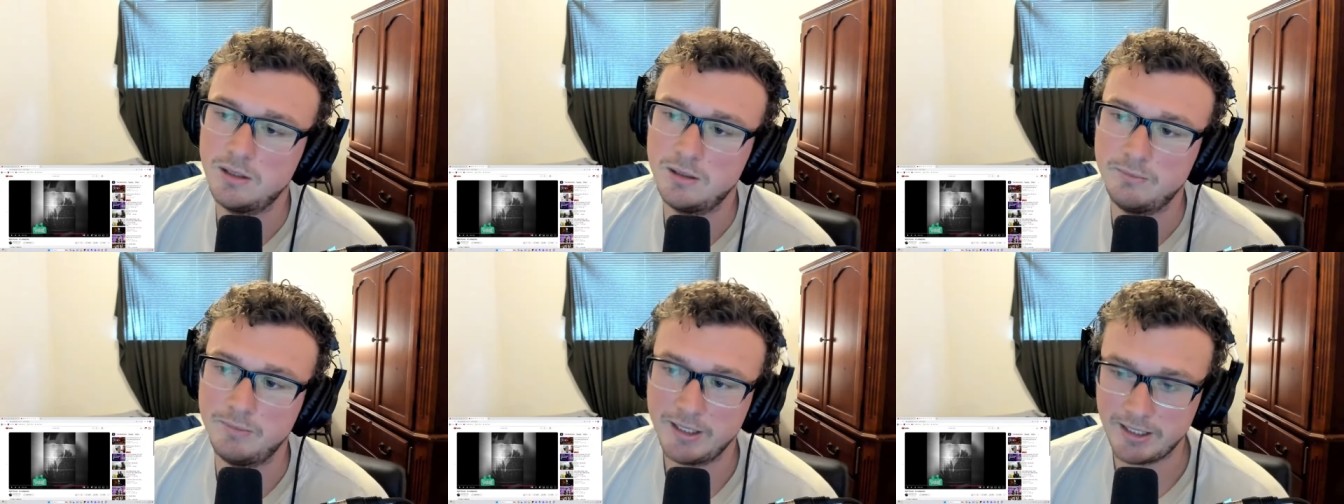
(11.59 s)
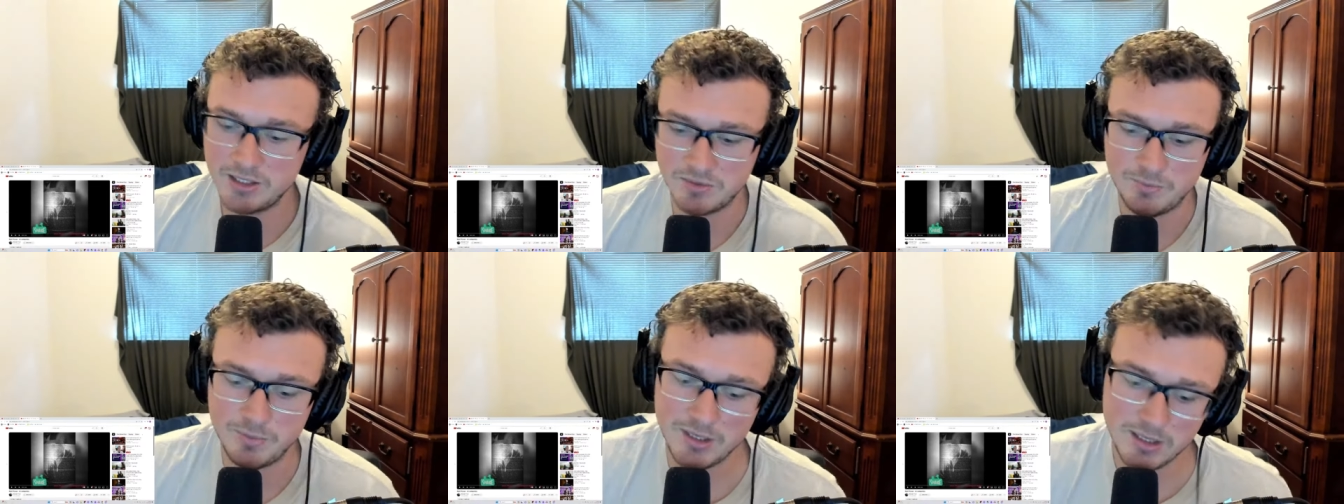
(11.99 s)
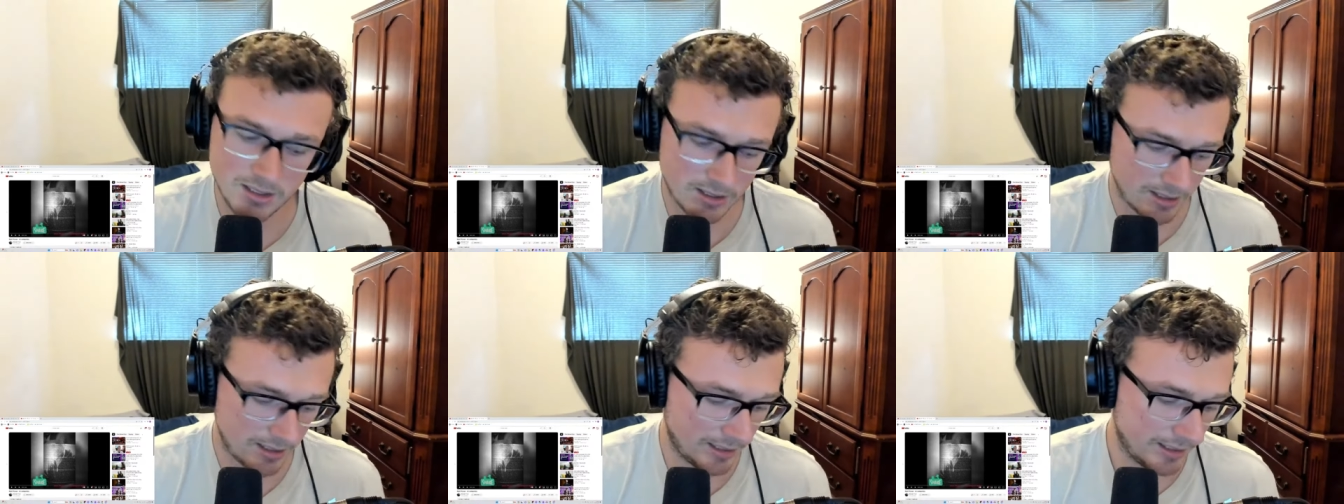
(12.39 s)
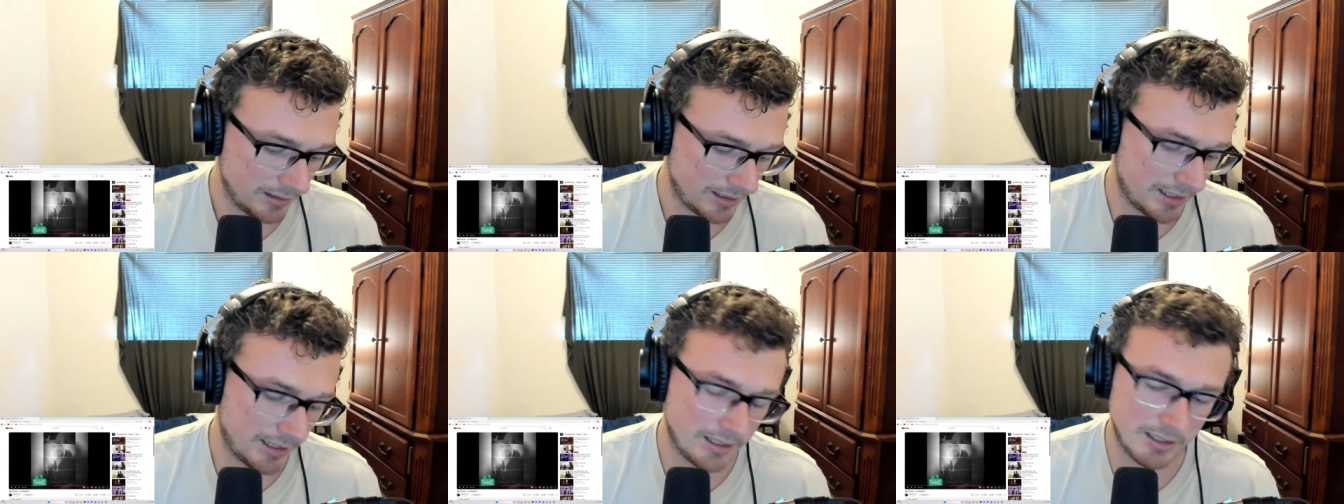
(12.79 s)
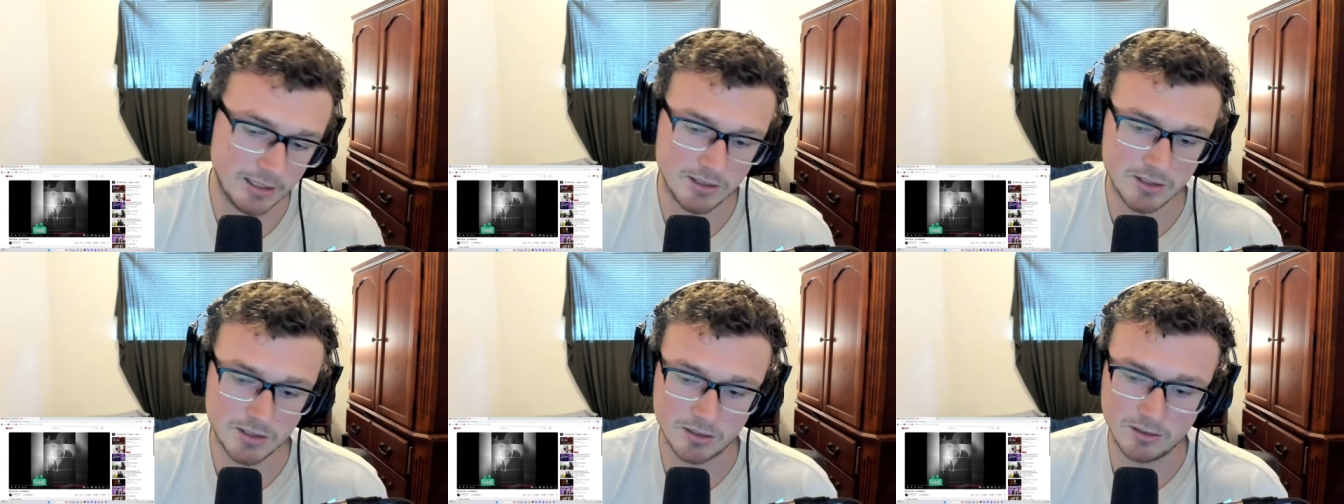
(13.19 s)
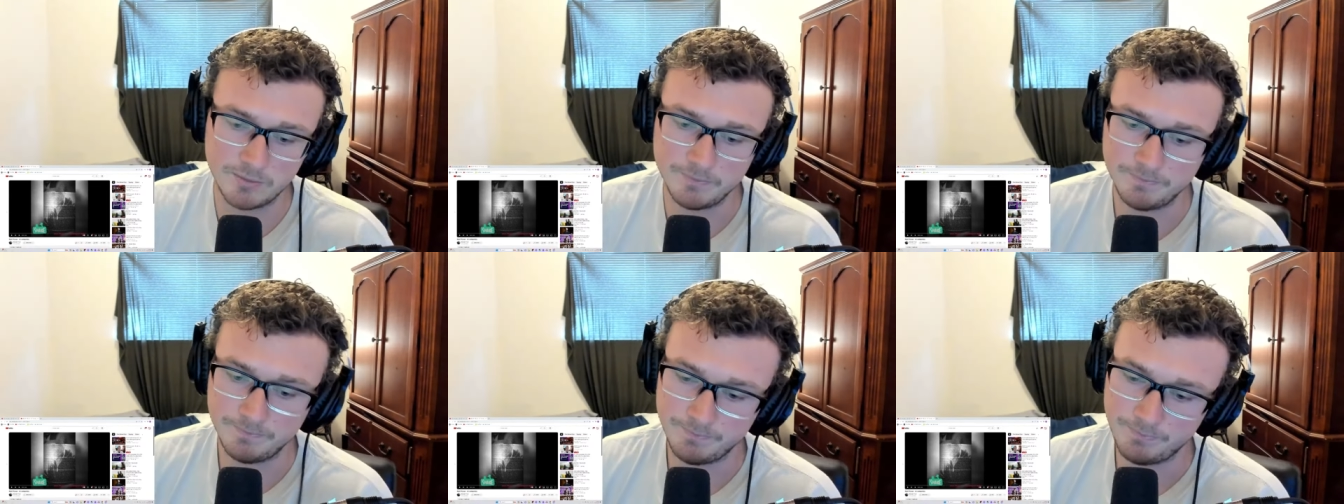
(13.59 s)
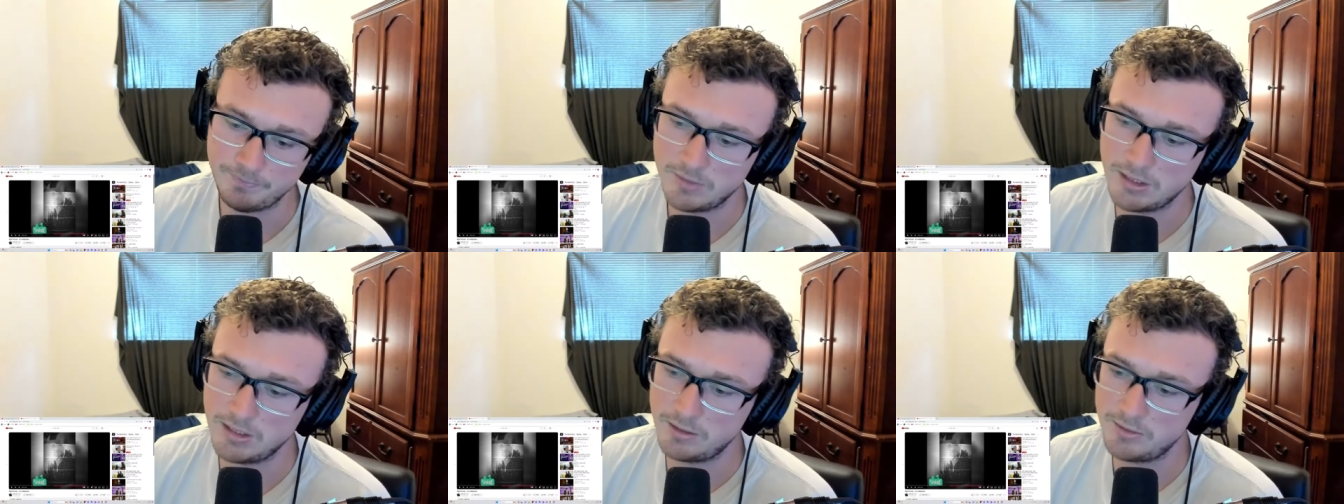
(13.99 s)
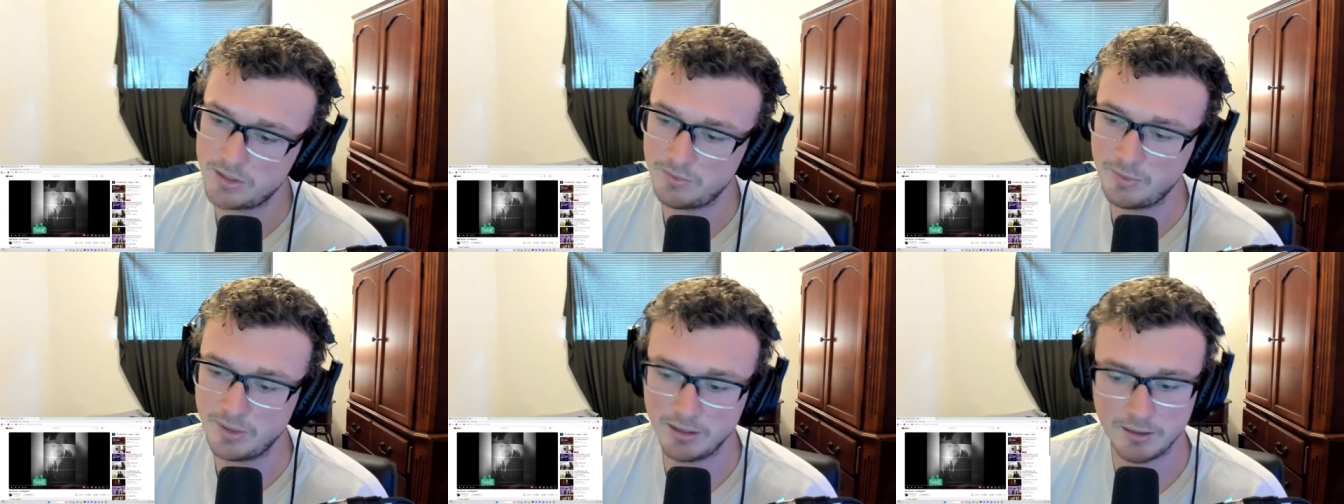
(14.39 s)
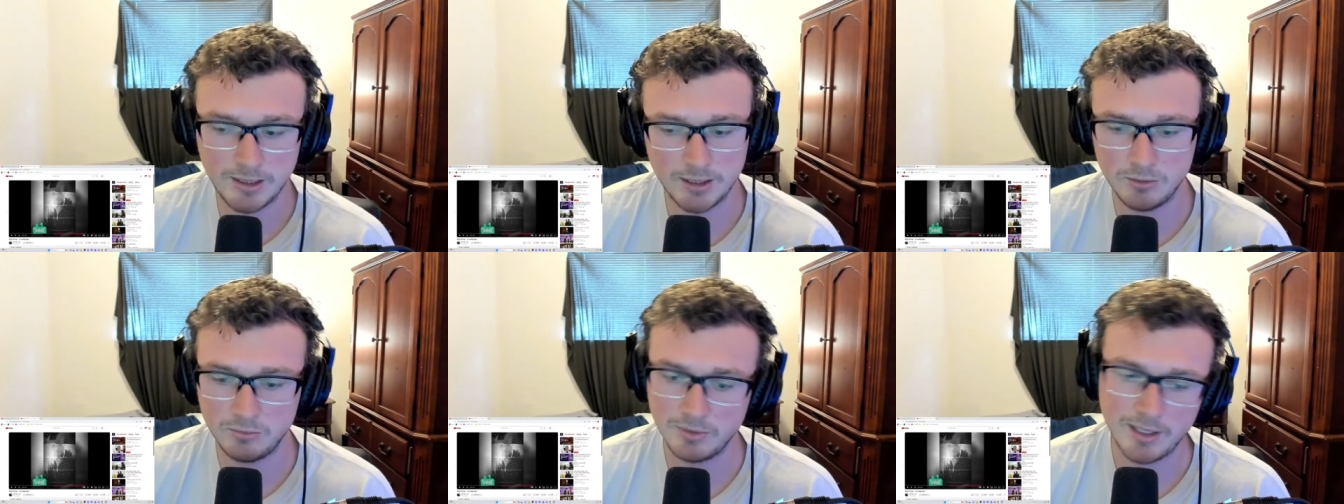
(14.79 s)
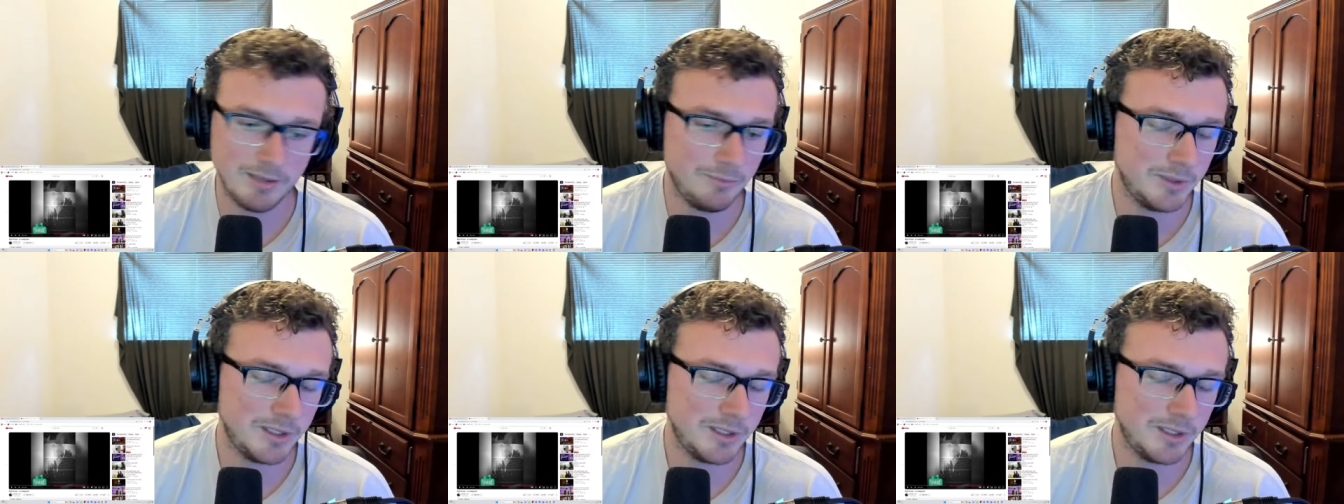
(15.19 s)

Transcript: um, like his beats and and his um, you know, his ability to rhyme.